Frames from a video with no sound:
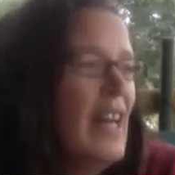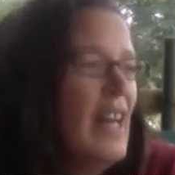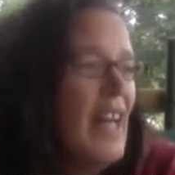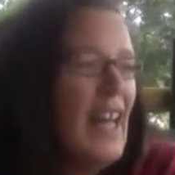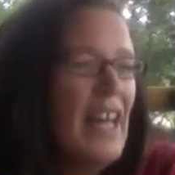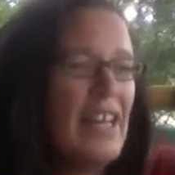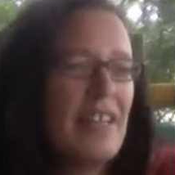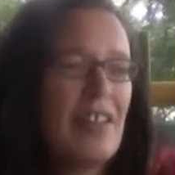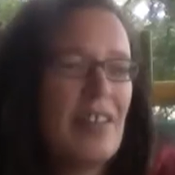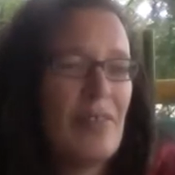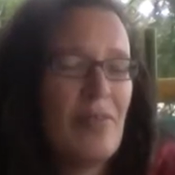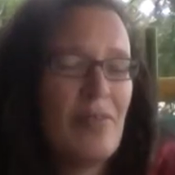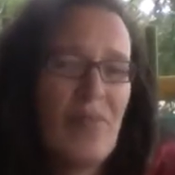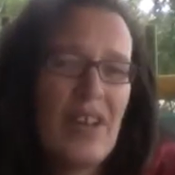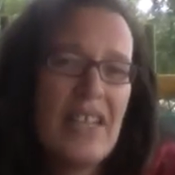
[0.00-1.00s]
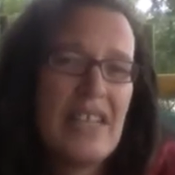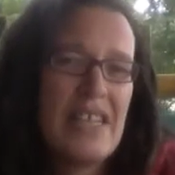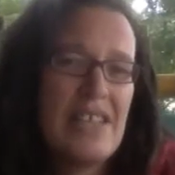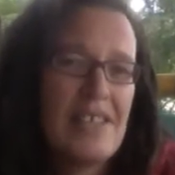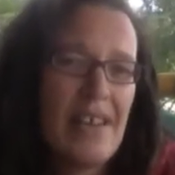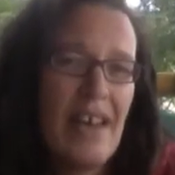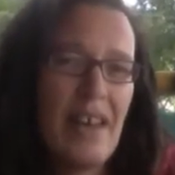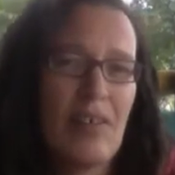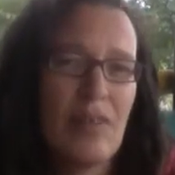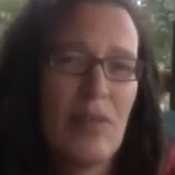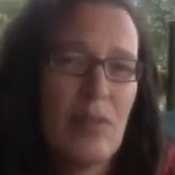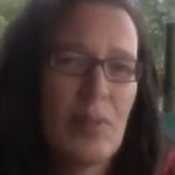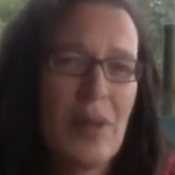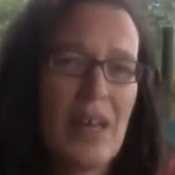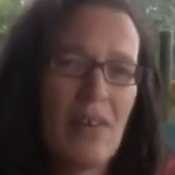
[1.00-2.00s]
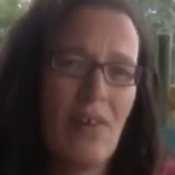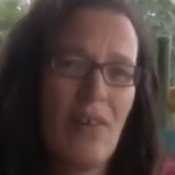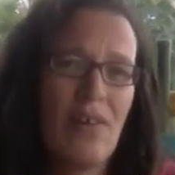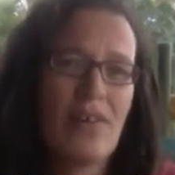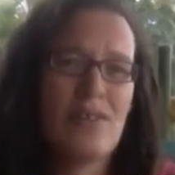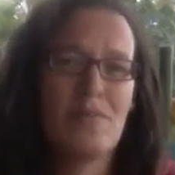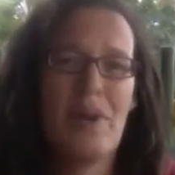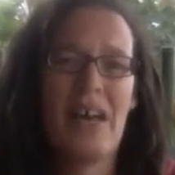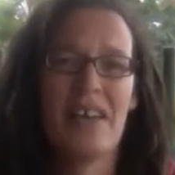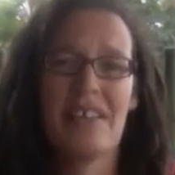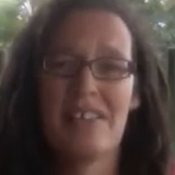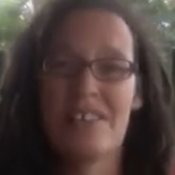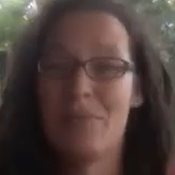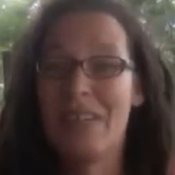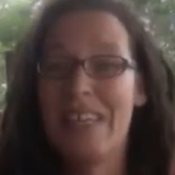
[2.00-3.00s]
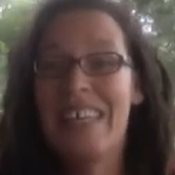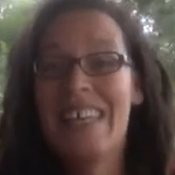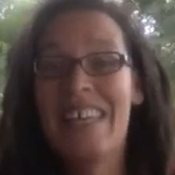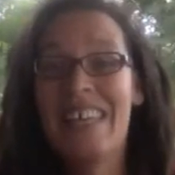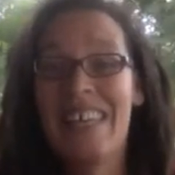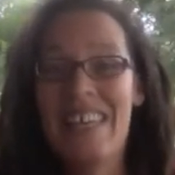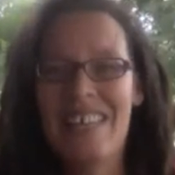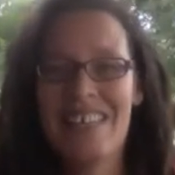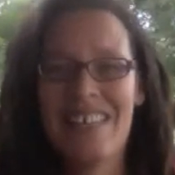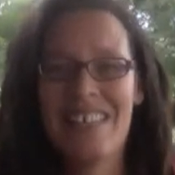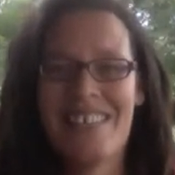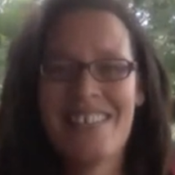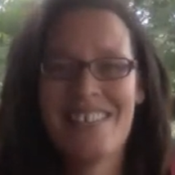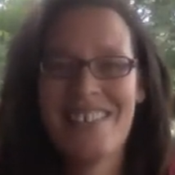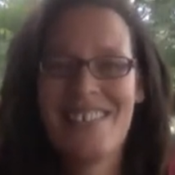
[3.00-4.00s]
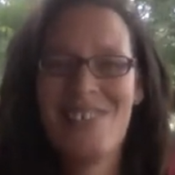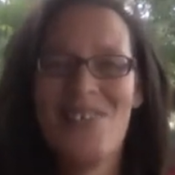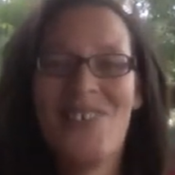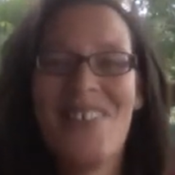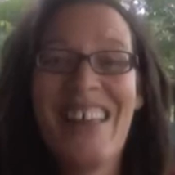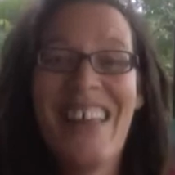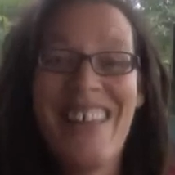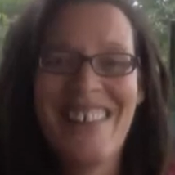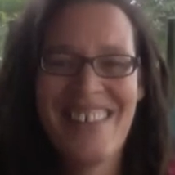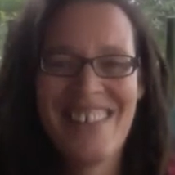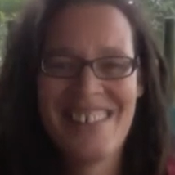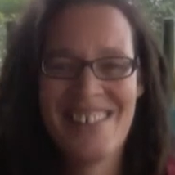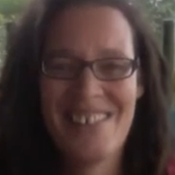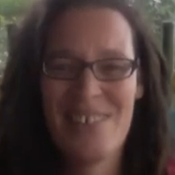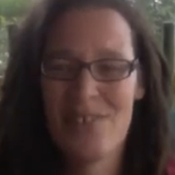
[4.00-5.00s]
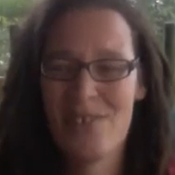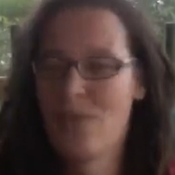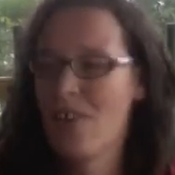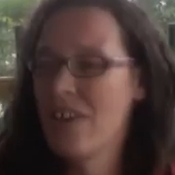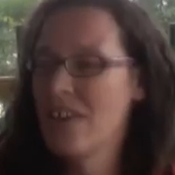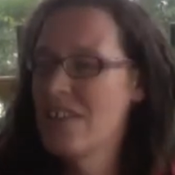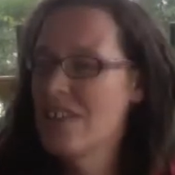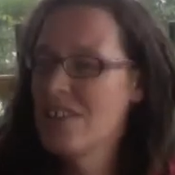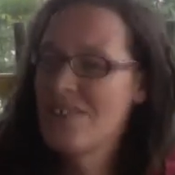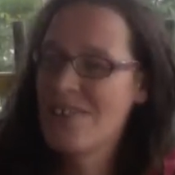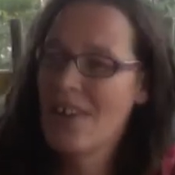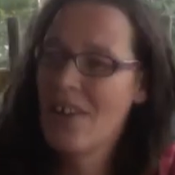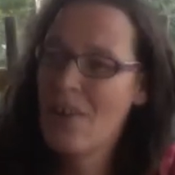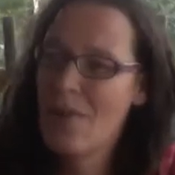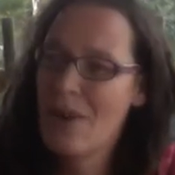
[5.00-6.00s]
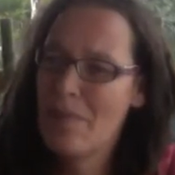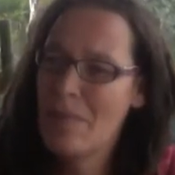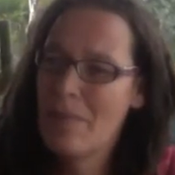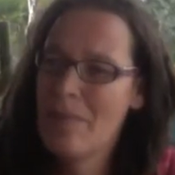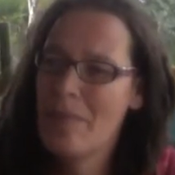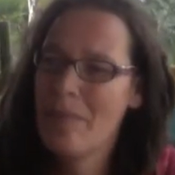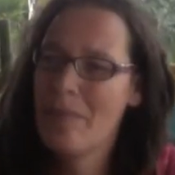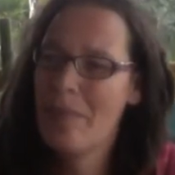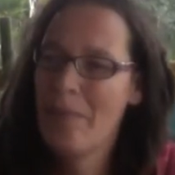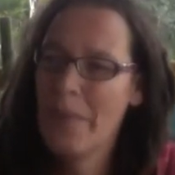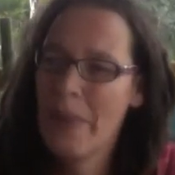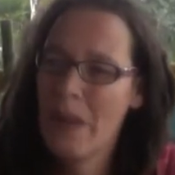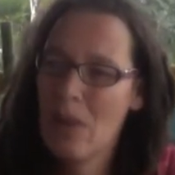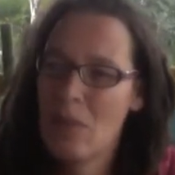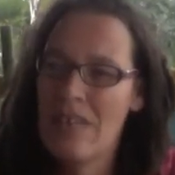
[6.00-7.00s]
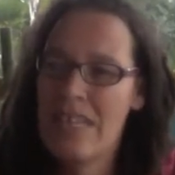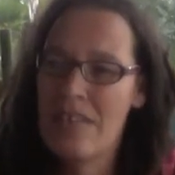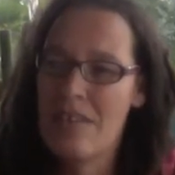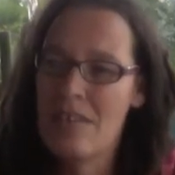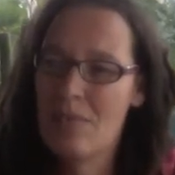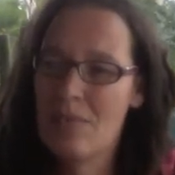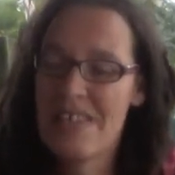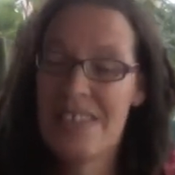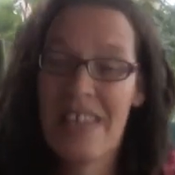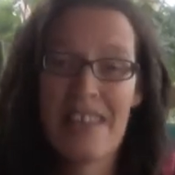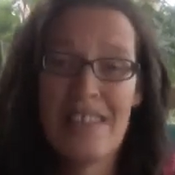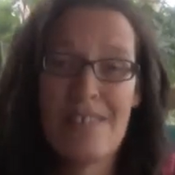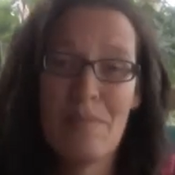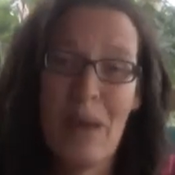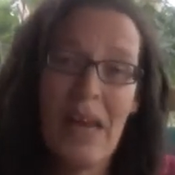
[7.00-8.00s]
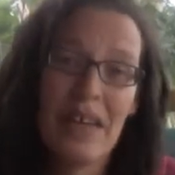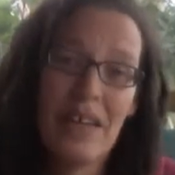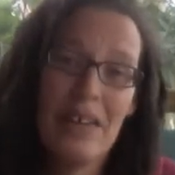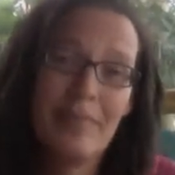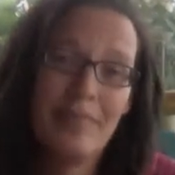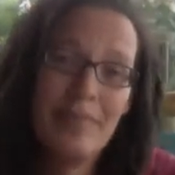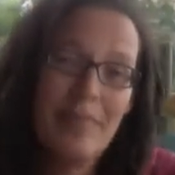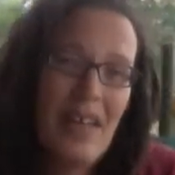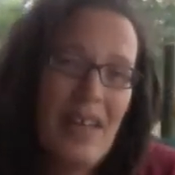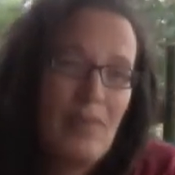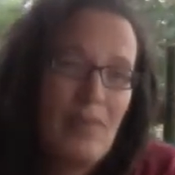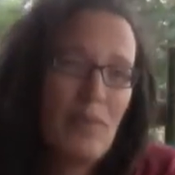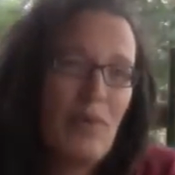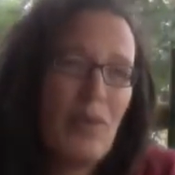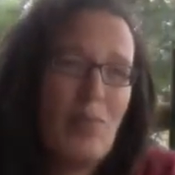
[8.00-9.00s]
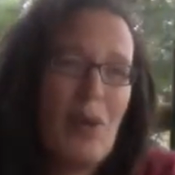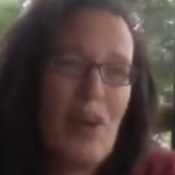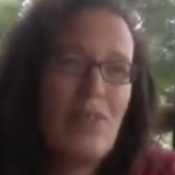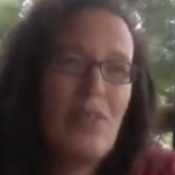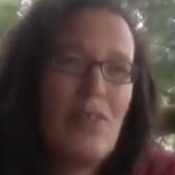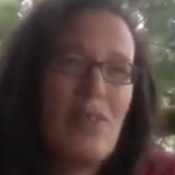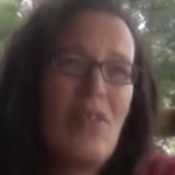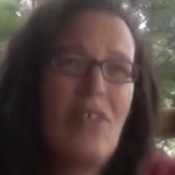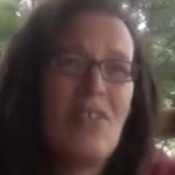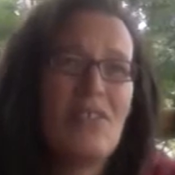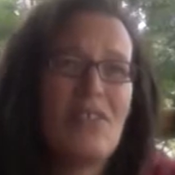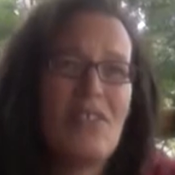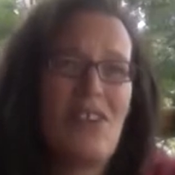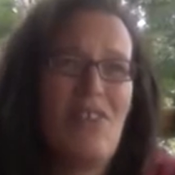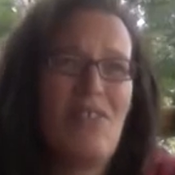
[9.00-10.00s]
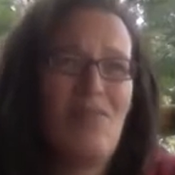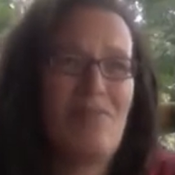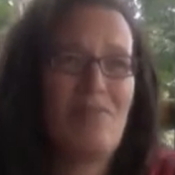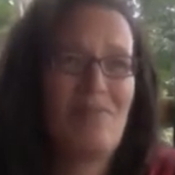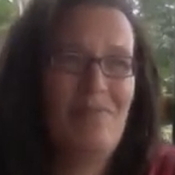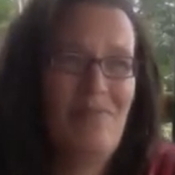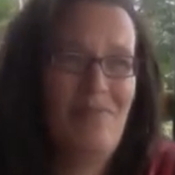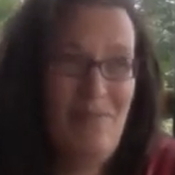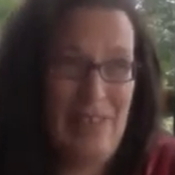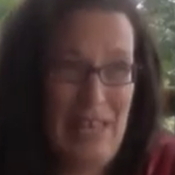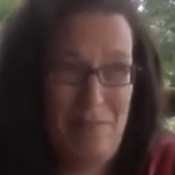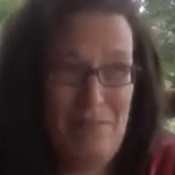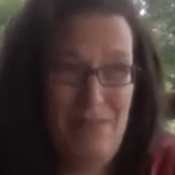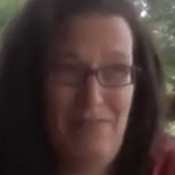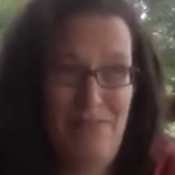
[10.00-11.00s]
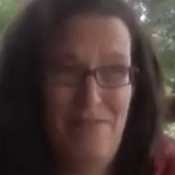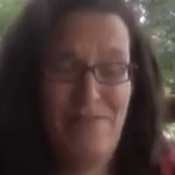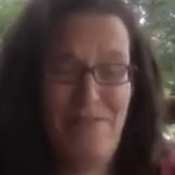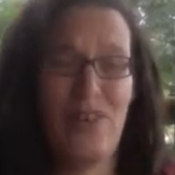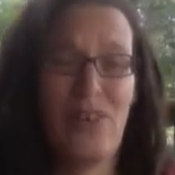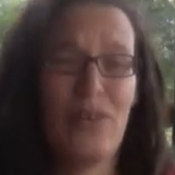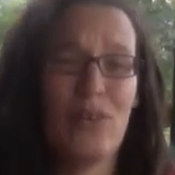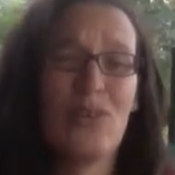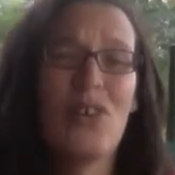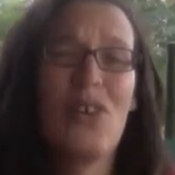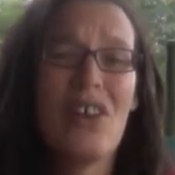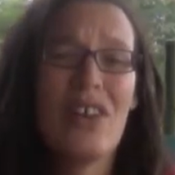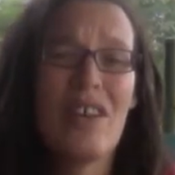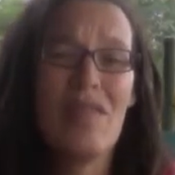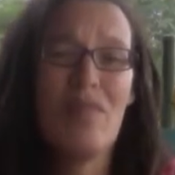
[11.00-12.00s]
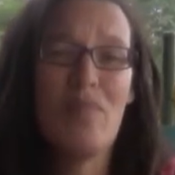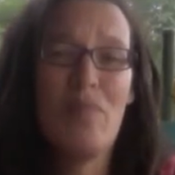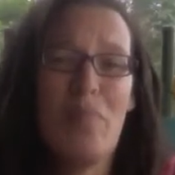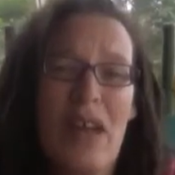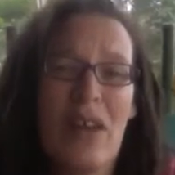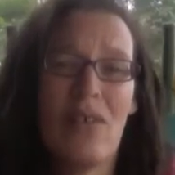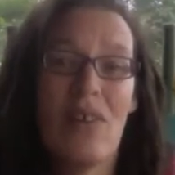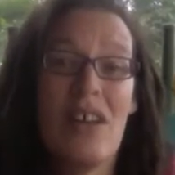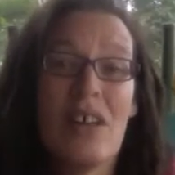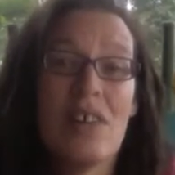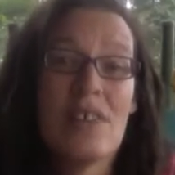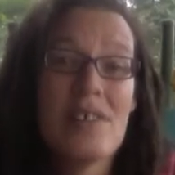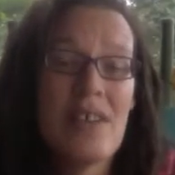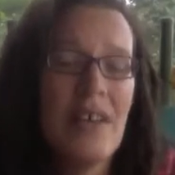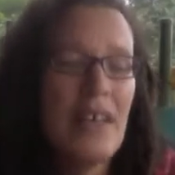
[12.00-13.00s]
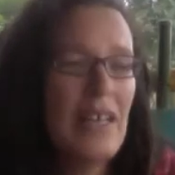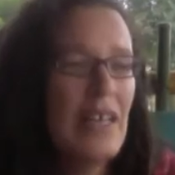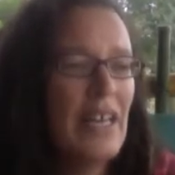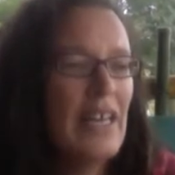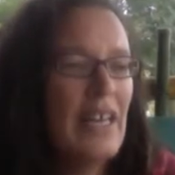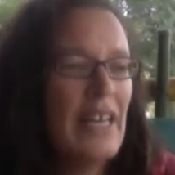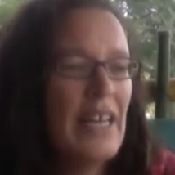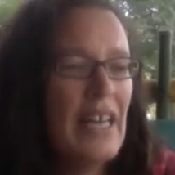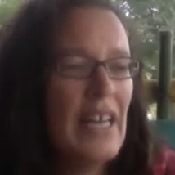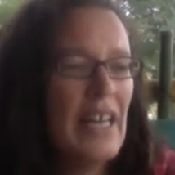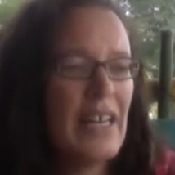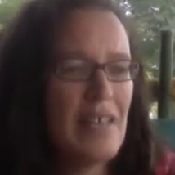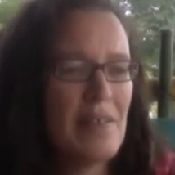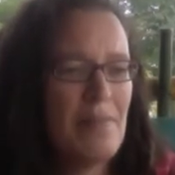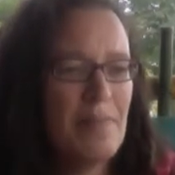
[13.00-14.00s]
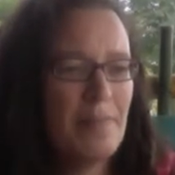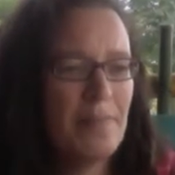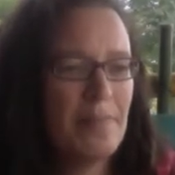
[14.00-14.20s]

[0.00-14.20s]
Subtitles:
And read this article about growers markets and went, yeah, let's do that. That sounds great. So we did. We started this market, and we're both on the dole, coming from very alternative backgrounds. And